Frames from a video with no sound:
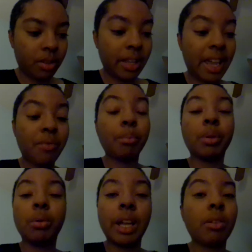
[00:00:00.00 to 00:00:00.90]
They have a
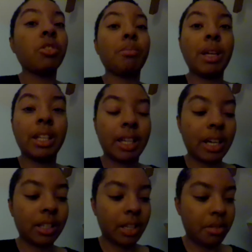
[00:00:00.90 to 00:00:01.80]
pronounced
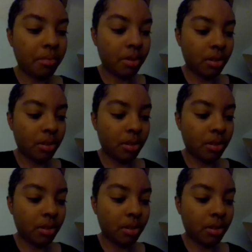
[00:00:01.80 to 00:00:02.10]
melancholy.